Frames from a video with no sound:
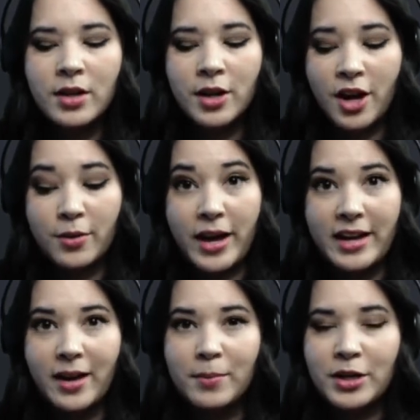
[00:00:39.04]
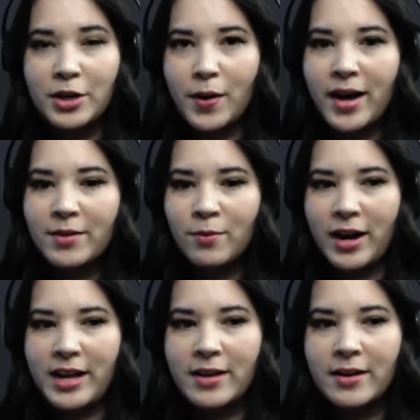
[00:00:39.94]
Okay, I'm going to go ahead and run
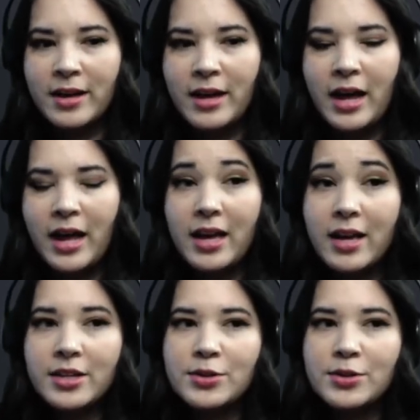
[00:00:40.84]
it. And